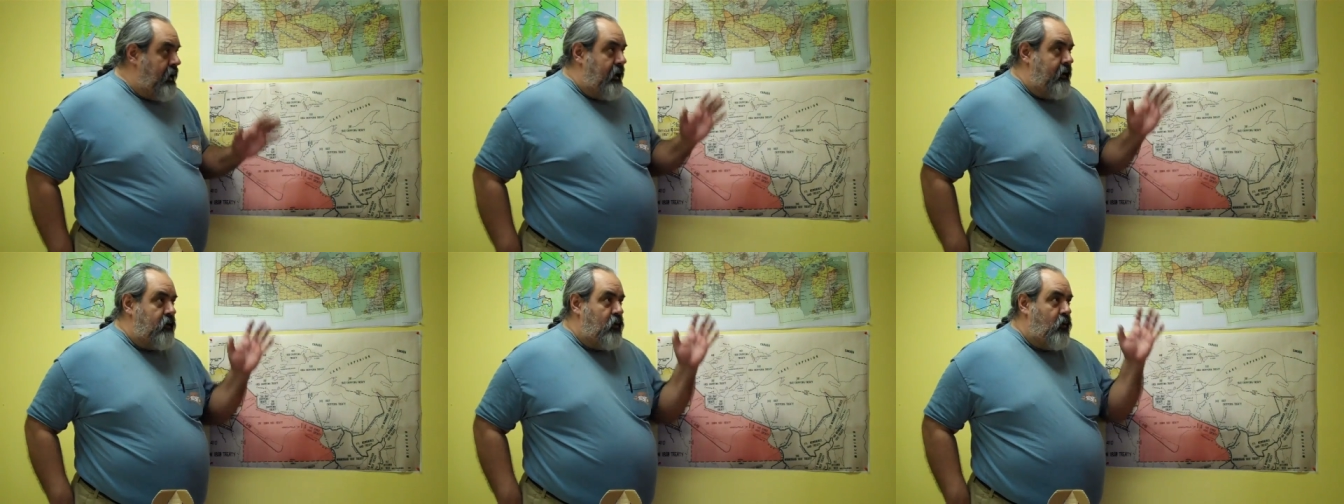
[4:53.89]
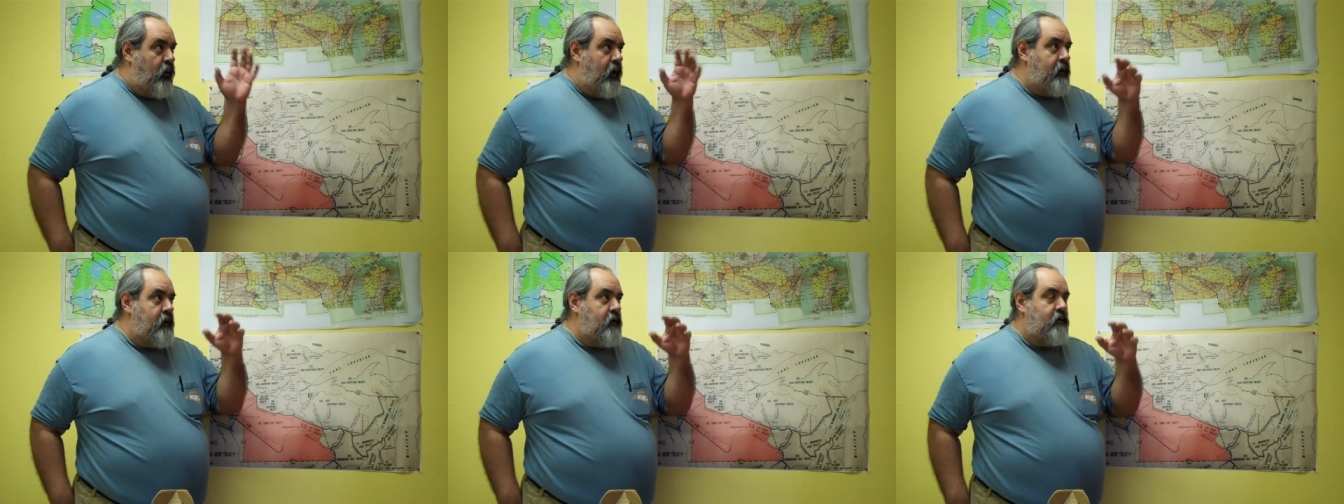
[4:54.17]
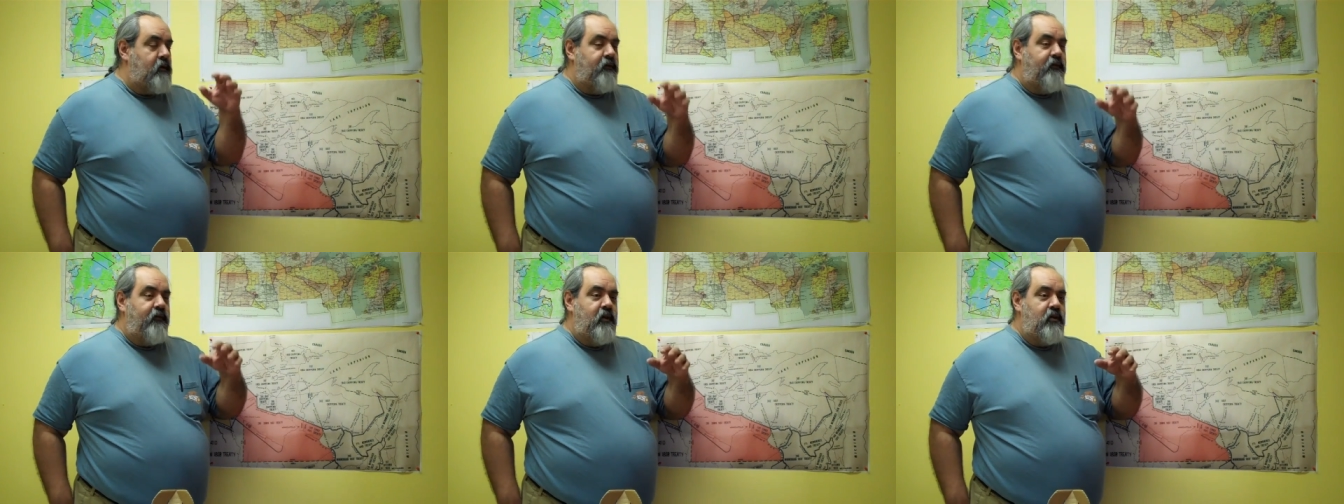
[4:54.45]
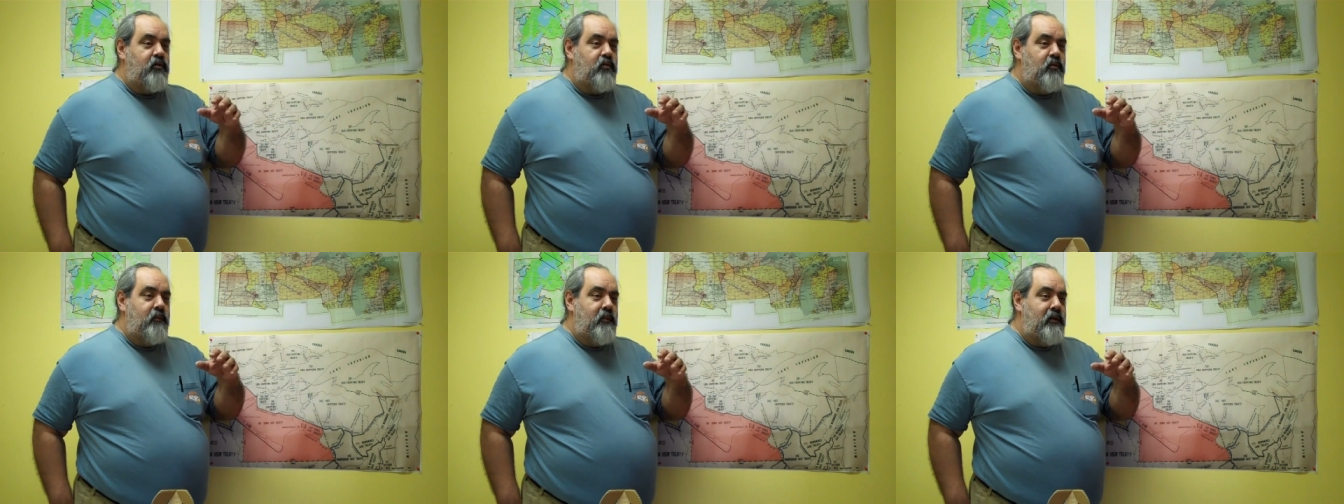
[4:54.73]
And the way that the
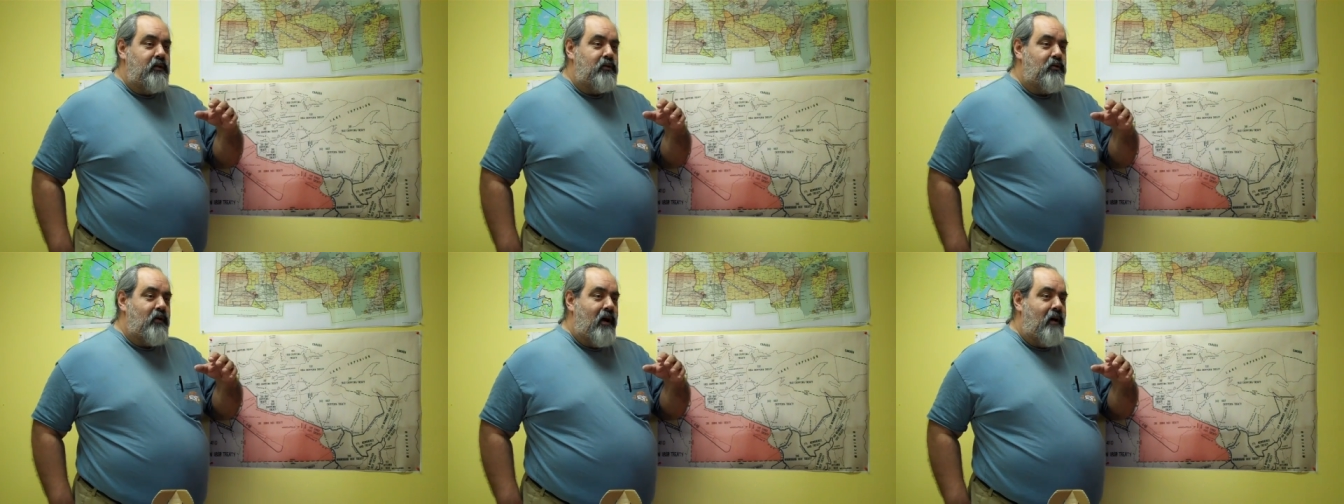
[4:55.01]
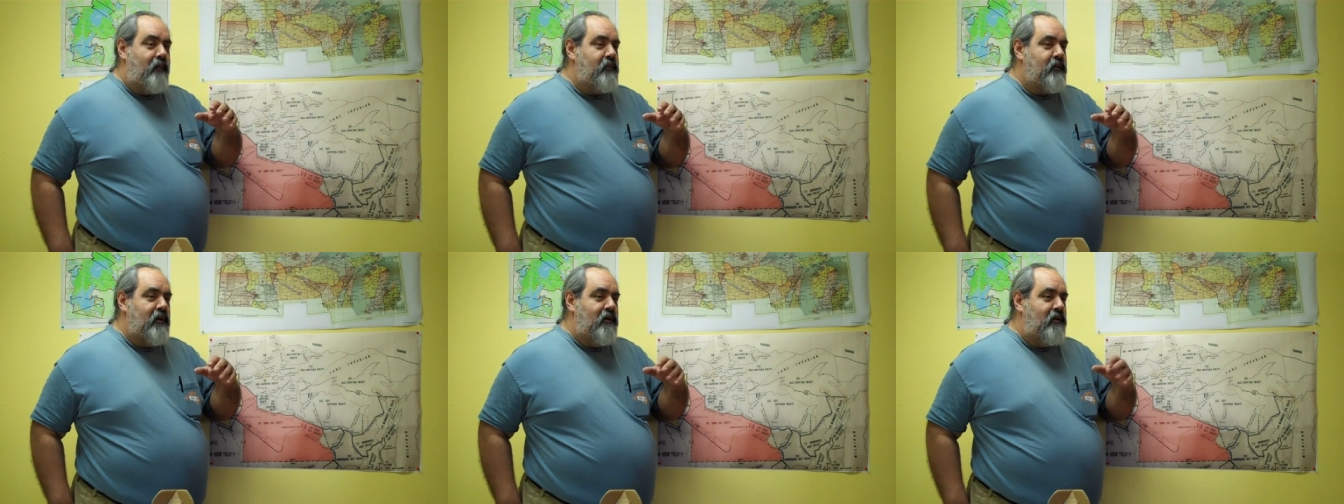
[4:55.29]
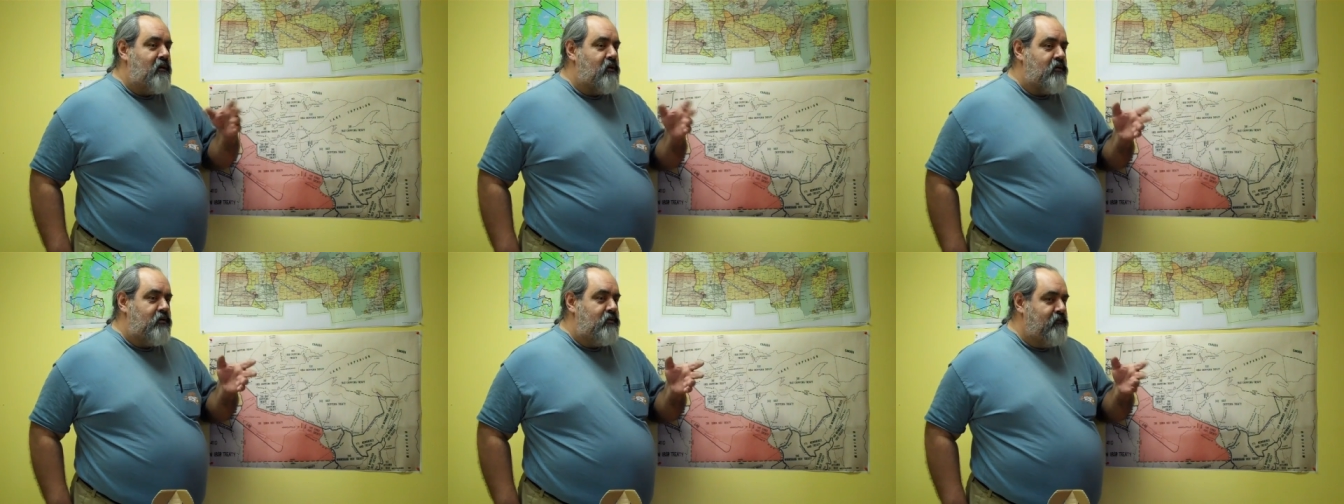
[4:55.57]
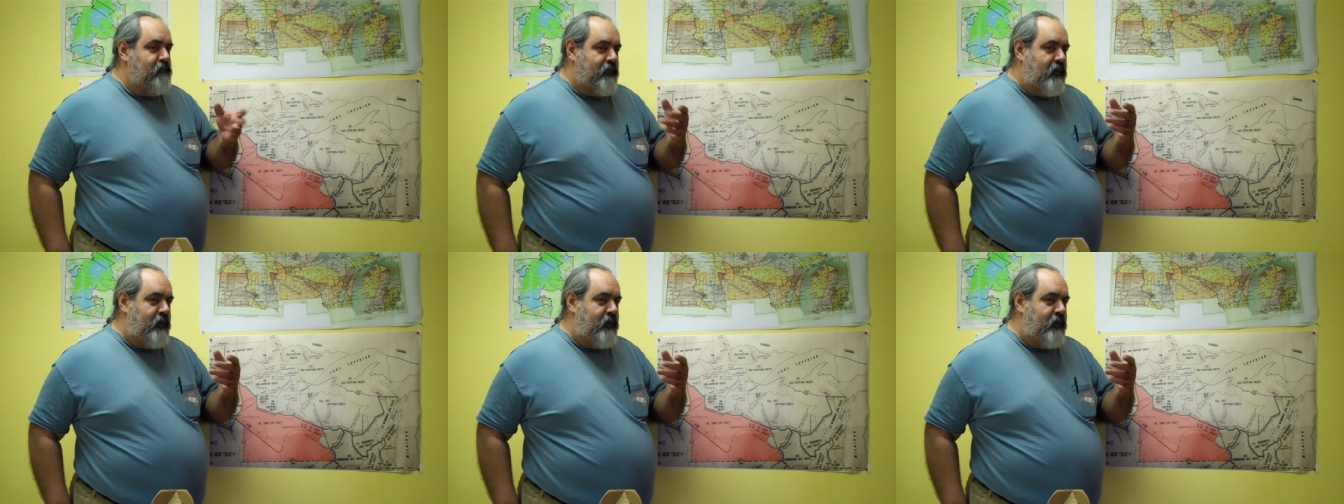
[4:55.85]
fish would be trapped there to